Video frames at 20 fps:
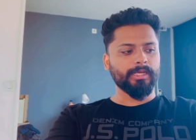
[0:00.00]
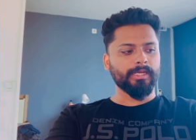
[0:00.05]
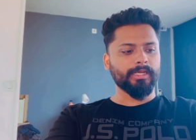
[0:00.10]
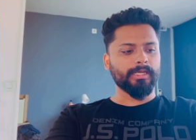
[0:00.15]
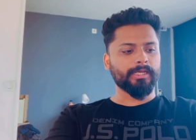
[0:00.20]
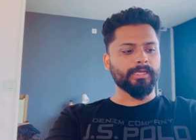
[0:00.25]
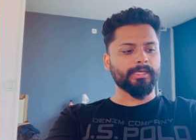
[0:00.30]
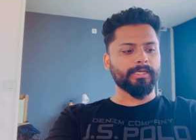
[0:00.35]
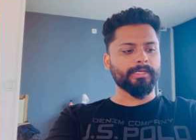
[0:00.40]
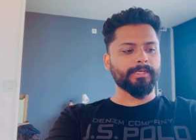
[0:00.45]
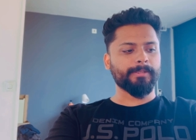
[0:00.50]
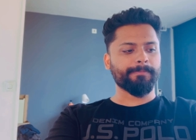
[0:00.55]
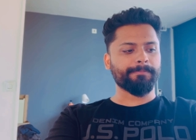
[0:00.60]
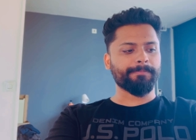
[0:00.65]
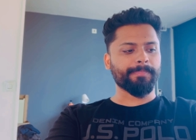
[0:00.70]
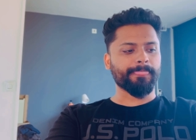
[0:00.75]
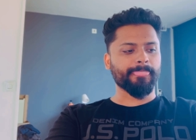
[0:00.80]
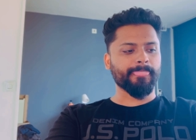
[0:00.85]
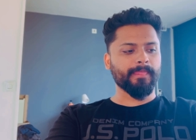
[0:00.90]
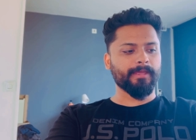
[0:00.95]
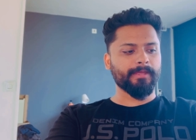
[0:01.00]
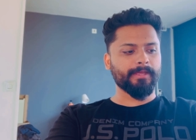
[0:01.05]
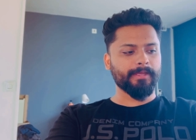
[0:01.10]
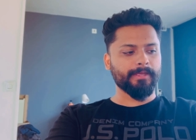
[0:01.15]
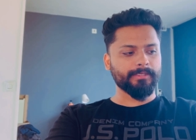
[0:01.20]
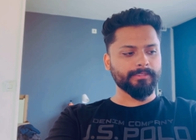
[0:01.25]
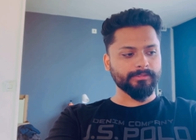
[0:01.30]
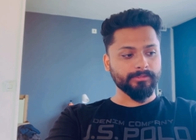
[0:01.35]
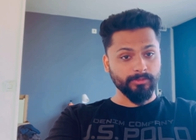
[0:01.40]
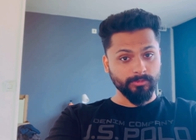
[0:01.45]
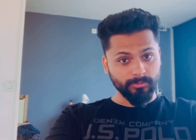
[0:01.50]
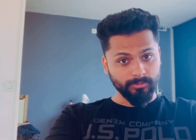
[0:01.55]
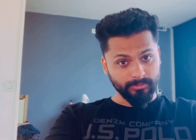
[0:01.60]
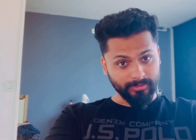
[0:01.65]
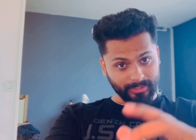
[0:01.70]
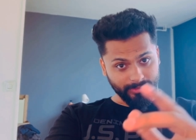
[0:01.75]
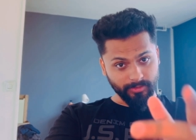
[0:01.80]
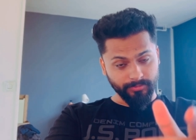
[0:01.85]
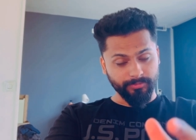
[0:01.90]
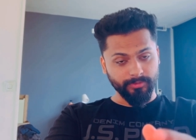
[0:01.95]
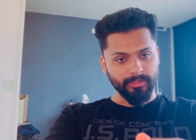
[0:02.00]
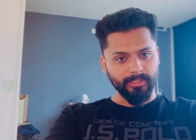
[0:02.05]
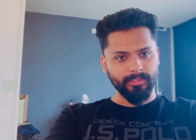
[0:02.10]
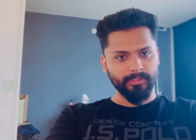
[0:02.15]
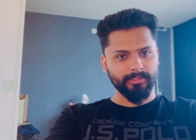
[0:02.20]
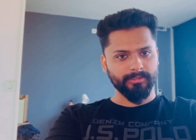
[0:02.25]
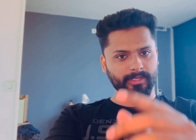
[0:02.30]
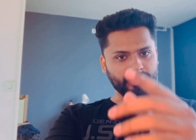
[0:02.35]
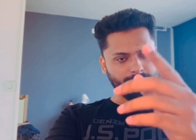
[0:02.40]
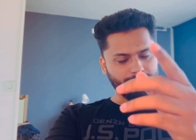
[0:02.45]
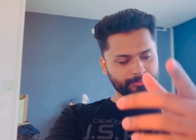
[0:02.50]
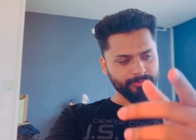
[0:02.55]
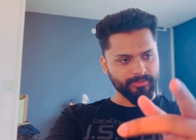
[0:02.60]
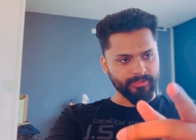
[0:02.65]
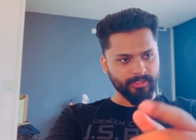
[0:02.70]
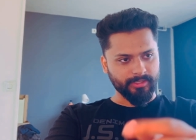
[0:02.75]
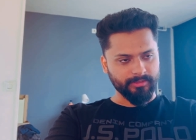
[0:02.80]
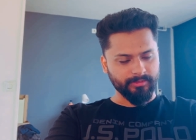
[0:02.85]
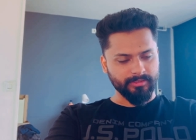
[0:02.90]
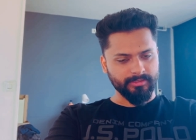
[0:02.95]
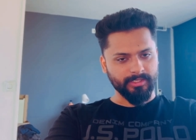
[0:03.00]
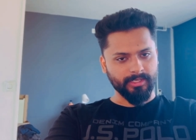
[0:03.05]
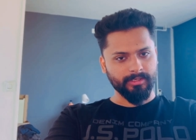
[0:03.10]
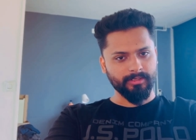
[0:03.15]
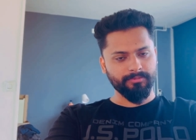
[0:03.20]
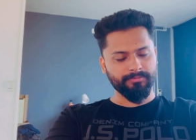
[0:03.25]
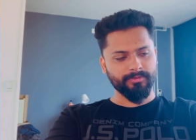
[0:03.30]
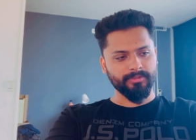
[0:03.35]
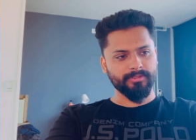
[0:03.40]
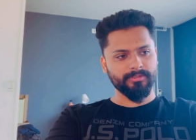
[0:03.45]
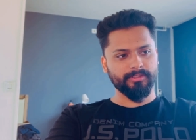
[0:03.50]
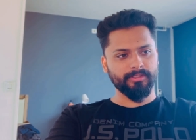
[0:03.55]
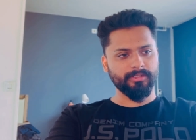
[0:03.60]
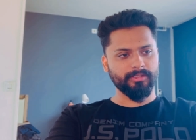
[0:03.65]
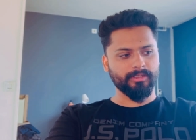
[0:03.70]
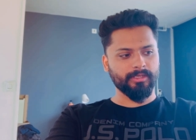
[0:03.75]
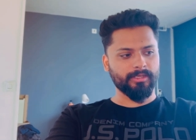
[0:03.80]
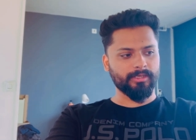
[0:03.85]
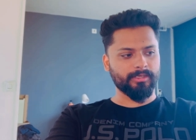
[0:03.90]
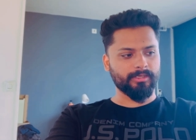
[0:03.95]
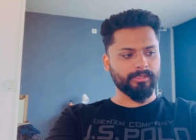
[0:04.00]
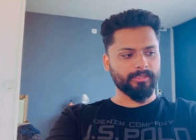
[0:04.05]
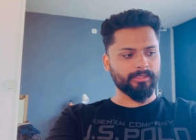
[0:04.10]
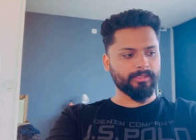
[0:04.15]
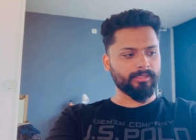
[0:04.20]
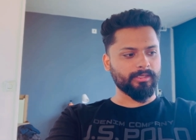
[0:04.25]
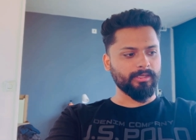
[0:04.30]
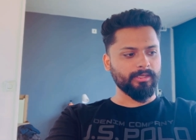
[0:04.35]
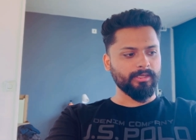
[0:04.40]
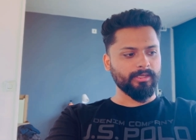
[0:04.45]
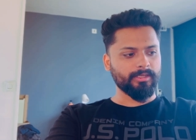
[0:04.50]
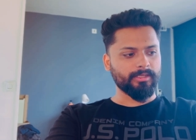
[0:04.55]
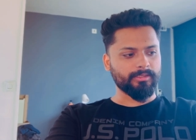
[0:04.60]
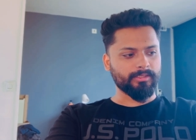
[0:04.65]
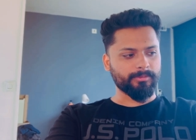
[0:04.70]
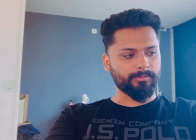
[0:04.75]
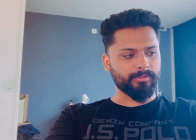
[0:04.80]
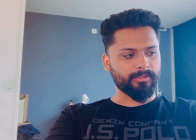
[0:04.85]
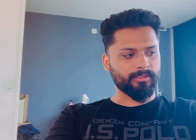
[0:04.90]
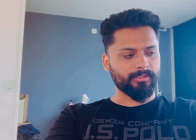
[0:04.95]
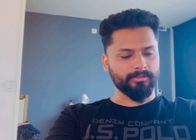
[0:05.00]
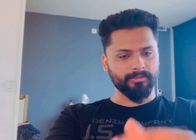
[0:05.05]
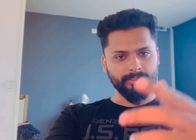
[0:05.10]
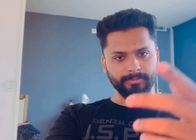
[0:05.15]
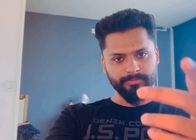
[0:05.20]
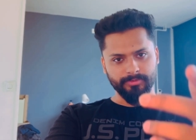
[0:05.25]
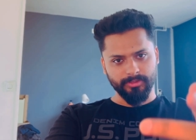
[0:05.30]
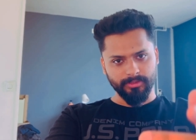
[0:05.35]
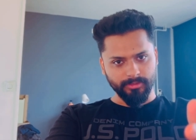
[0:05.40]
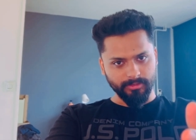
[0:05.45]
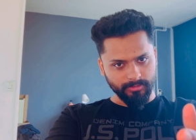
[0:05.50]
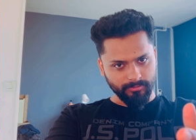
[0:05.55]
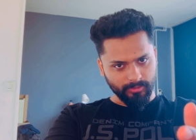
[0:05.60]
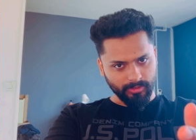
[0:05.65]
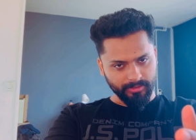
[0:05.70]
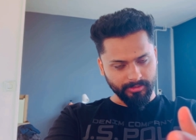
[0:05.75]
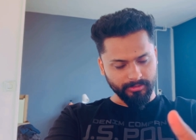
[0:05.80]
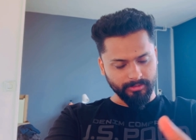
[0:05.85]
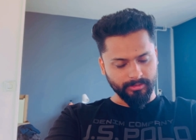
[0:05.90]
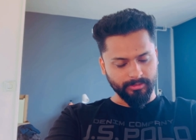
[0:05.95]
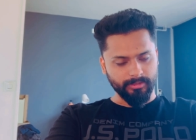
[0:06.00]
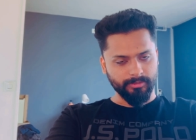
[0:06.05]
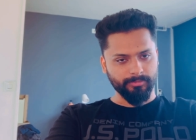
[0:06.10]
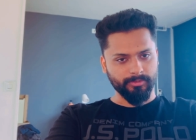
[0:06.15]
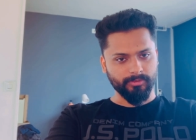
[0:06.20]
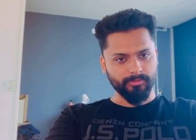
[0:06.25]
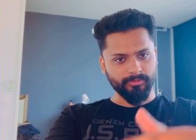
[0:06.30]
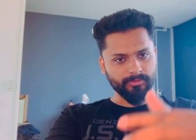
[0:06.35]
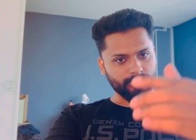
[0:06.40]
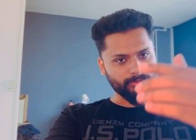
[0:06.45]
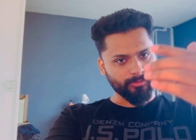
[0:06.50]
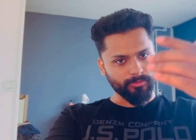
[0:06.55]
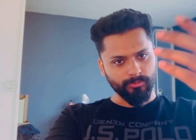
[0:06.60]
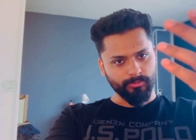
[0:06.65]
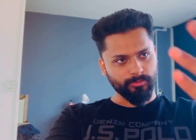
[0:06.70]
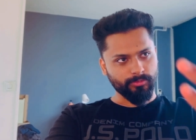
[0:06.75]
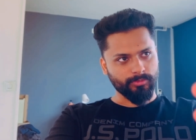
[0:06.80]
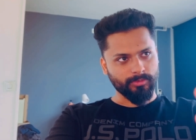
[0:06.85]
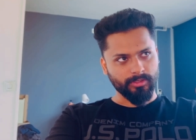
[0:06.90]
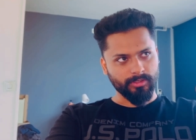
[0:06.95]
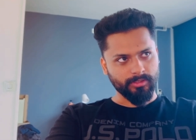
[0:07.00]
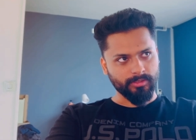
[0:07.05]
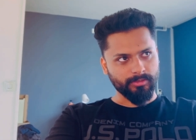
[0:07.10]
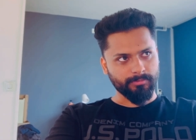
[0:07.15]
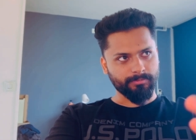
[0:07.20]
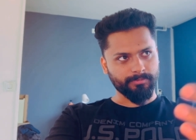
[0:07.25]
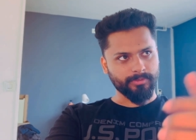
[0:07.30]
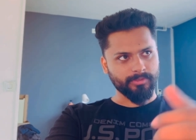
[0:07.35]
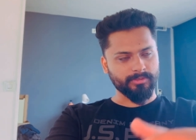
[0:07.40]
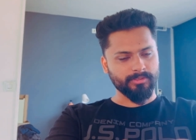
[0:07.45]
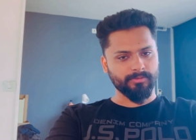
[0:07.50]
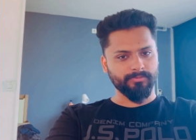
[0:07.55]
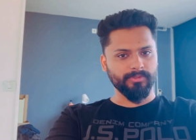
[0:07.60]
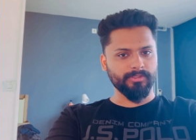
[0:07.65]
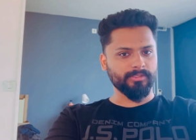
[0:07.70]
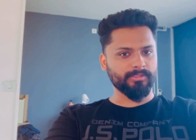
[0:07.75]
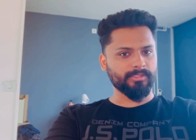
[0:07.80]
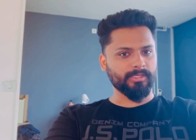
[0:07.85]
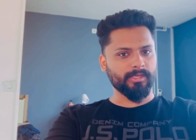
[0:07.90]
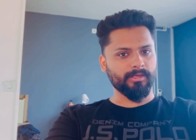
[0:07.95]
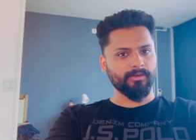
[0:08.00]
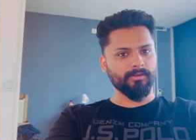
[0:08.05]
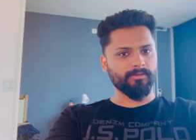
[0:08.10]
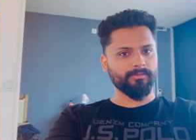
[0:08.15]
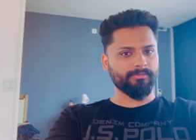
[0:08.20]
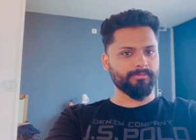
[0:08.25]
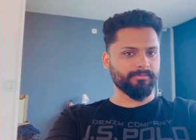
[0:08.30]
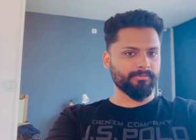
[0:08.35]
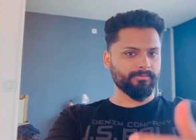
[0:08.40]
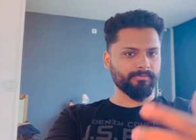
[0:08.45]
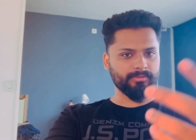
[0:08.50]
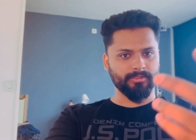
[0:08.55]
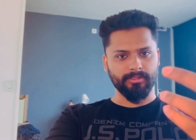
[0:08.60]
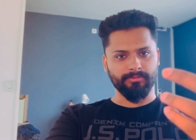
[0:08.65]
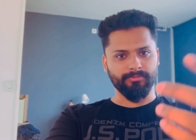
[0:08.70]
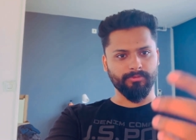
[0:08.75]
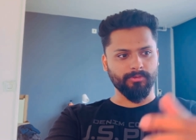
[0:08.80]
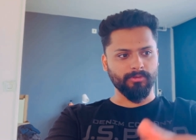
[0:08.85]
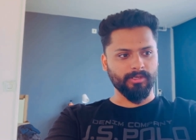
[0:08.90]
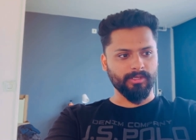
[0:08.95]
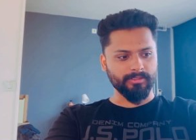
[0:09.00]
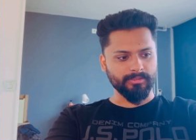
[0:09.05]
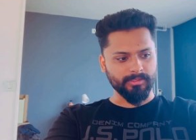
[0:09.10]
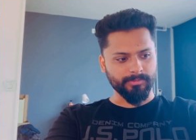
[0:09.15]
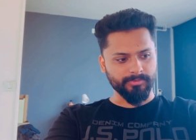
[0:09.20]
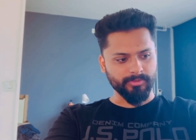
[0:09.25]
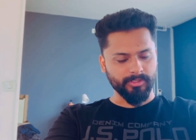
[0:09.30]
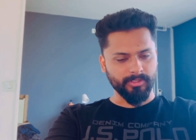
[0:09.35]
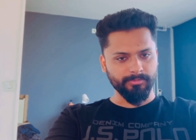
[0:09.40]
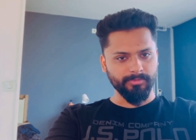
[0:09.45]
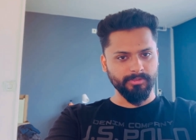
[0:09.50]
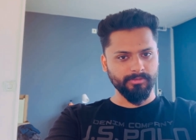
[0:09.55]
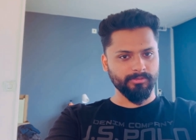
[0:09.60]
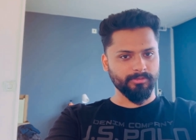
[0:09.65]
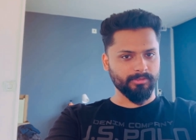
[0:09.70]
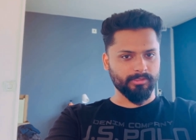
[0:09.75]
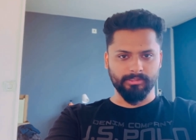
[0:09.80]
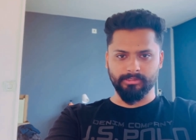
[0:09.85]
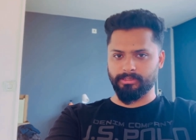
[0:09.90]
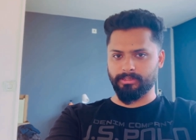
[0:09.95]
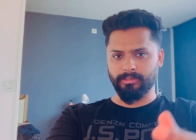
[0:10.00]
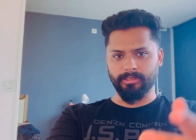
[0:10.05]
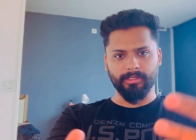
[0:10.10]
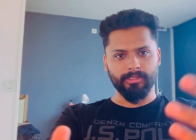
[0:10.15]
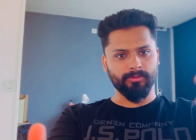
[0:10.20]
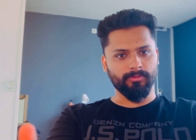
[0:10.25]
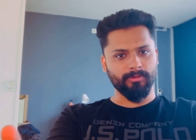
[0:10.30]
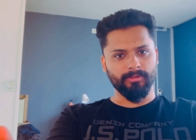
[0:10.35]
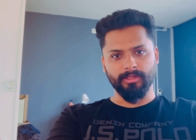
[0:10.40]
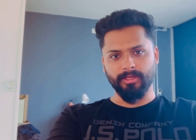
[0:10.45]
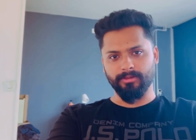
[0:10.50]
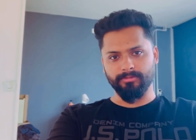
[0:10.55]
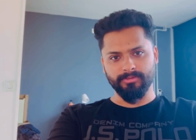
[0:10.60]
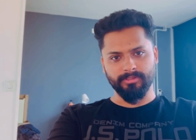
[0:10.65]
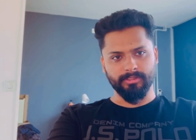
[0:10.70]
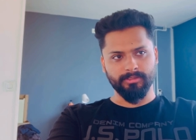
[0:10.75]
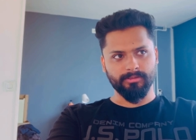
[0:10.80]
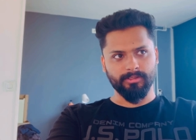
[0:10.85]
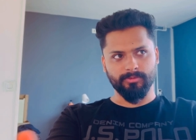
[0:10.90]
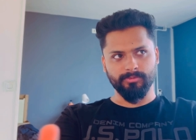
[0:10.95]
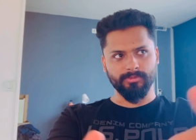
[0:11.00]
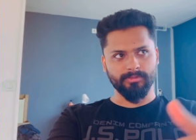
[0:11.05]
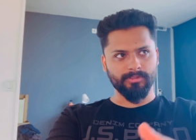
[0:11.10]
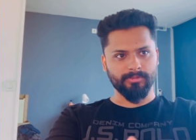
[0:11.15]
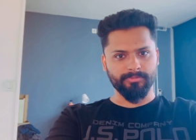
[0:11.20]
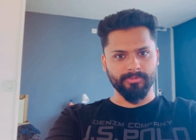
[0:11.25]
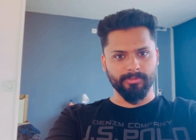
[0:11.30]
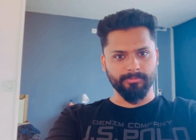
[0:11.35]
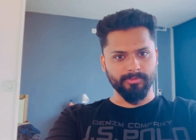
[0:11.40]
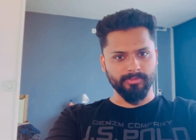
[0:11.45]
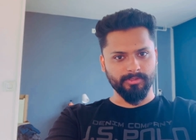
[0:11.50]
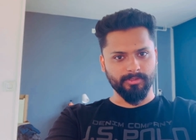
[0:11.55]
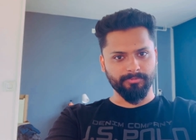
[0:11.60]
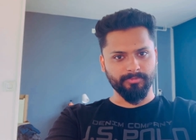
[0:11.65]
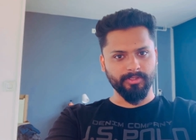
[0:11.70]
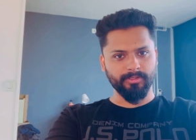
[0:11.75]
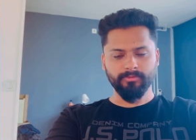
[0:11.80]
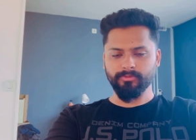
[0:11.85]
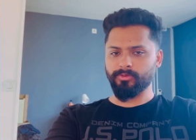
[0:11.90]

Yeah, so thank you for that. Thank you for sharing the channel first thing, and the tips in because you are a person with a channel of say 4 lakh subscribers, and I only have say 1,000 subscribers or something.